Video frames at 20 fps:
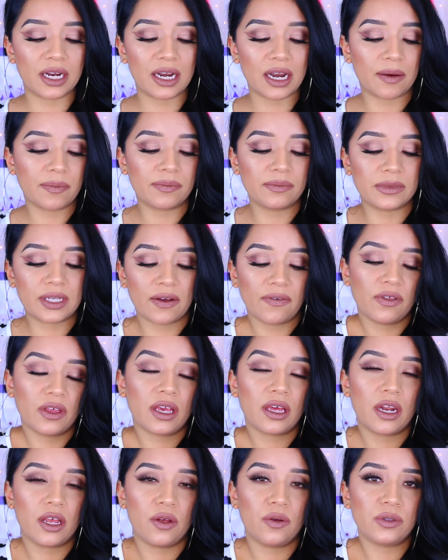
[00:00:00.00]
it, and I'm
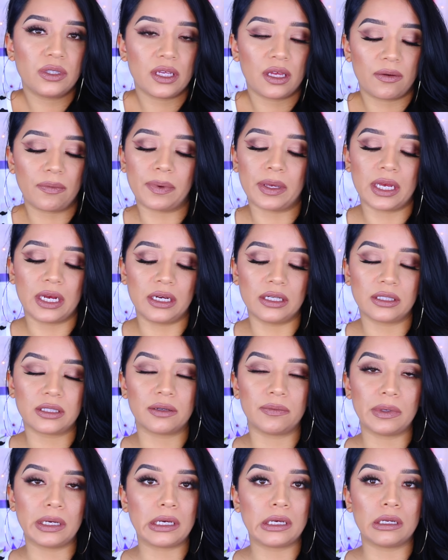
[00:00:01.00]
definitely gonna use it
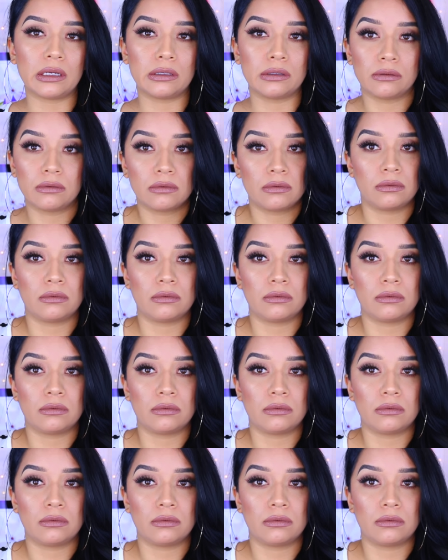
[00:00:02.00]
because, I mean,